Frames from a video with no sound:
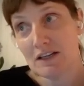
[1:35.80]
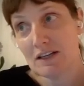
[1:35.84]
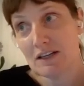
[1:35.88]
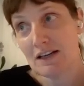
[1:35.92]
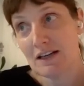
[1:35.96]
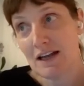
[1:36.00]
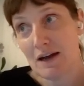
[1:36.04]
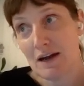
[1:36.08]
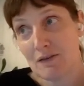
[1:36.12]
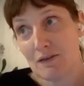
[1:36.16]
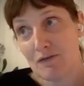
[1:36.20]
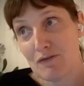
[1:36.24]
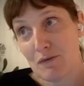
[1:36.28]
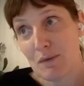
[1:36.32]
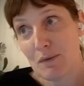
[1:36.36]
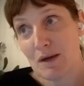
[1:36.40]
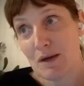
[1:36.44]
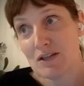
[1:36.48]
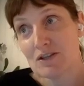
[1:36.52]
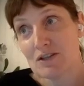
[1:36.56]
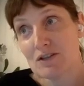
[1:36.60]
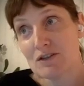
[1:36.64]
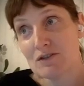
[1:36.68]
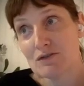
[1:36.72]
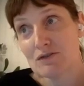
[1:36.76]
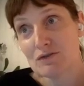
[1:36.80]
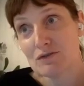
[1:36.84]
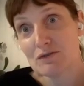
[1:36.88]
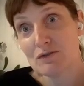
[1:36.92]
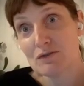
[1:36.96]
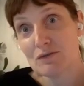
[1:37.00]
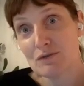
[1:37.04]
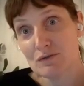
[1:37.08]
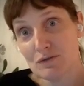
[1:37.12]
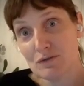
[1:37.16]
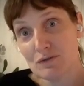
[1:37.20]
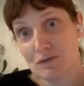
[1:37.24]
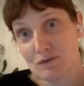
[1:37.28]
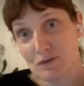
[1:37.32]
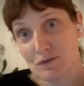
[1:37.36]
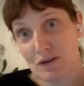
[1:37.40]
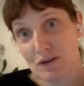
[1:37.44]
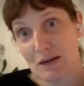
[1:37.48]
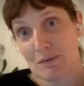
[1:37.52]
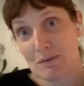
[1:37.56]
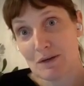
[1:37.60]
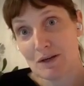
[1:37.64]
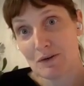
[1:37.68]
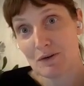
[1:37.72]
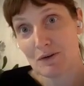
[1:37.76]
information
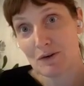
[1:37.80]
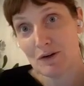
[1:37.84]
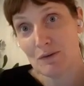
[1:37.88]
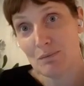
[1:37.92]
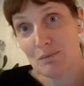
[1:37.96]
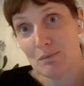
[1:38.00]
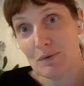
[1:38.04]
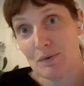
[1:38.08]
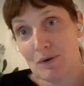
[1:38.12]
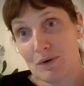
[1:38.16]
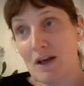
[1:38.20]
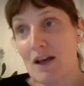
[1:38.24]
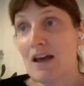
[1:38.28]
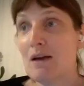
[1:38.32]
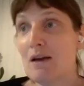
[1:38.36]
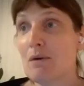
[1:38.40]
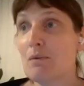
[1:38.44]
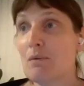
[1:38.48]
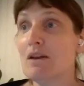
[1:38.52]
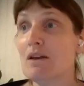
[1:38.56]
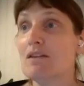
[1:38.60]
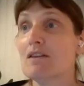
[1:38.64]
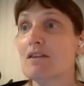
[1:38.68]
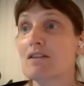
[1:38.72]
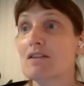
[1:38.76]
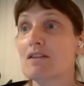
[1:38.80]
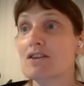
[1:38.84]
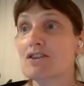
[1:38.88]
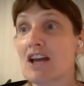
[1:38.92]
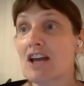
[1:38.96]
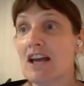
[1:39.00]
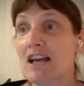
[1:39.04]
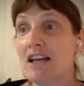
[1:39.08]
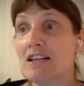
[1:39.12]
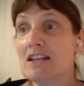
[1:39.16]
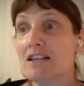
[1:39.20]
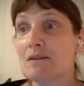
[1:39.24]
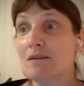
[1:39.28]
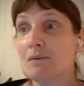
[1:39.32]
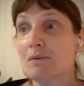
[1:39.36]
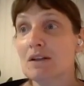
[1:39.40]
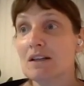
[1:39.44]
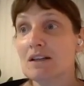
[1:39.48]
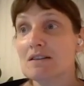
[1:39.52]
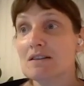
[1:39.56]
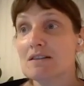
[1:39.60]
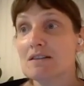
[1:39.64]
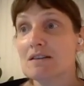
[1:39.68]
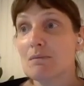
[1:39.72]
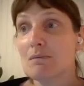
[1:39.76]
treatment group with the change in
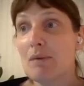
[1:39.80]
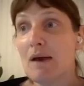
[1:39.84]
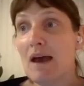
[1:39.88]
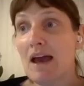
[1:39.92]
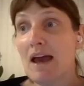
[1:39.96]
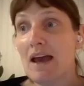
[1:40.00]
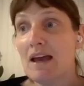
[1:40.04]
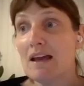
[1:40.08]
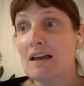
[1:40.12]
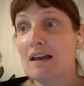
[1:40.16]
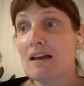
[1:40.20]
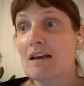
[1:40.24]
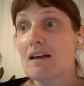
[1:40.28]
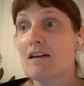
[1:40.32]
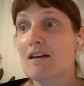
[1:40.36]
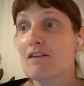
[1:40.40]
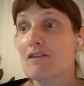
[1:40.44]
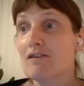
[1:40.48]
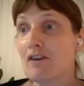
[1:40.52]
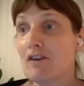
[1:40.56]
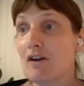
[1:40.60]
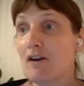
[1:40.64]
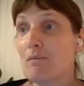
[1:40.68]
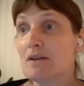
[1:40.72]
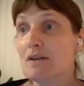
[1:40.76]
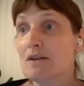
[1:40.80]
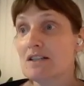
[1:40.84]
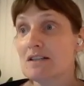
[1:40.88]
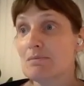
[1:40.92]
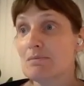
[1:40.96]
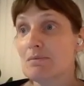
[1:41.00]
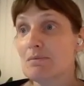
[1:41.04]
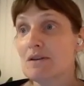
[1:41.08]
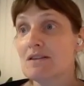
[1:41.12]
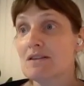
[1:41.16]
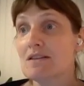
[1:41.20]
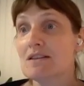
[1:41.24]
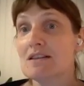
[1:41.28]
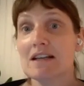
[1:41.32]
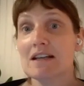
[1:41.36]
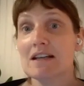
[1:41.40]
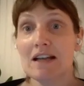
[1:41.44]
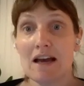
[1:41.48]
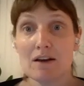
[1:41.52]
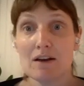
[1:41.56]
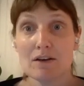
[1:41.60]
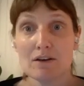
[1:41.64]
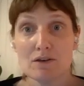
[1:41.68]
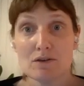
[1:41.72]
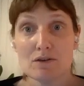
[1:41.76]
willingness to pay from participants in
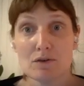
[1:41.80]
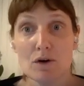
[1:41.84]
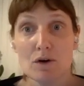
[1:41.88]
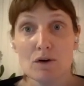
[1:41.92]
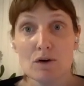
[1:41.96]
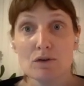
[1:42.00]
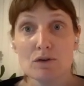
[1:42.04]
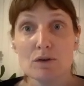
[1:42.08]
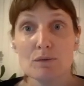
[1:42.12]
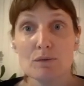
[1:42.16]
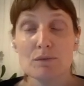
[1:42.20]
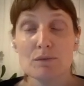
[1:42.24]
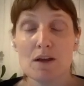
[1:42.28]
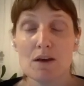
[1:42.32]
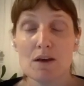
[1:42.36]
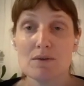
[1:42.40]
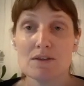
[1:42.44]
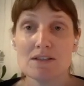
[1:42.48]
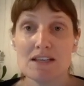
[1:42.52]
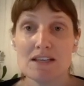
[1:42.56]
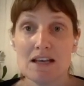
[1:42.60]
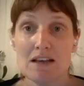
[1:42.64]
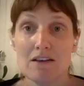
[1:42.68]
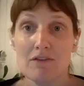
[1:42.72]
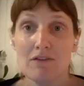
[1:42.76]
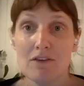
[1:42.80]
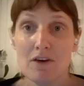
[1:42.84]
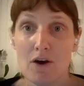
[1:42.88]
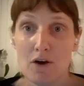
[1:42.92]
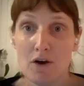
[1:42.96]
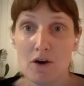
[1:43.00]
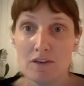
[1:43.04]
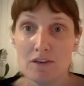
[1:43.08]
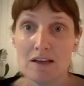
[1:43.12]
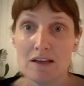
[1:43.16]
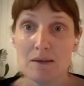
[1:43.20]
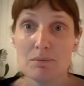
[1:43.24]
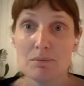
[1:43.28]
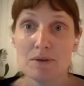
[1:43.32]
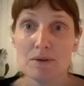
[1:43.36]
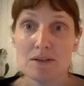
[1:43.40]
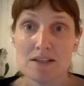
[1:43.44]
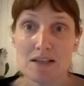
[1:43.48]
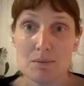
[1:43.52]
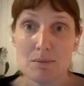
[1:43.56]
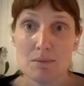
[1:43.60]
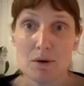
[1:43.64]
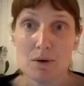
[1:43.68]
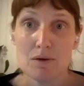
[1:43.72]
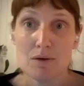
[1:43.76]
our control group that receive only
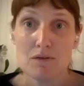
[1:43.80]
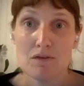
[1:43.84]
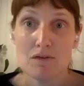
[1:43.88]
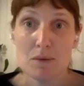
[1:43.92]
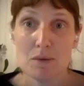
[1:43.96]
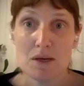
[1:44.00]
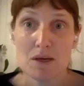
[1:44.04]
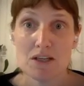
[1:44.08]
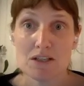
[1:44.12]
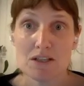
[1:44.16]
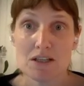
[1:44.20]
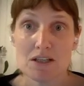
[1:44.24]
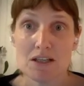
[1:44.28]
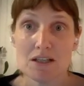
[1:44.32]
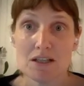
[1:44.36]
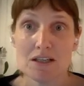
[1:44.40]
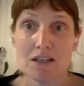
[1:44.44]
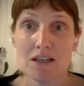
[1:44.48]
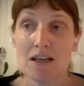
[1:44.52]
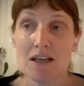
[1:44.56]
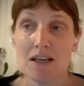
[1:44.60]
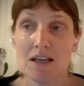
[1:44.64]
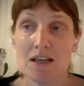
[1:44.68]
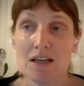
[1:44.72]
placebo information.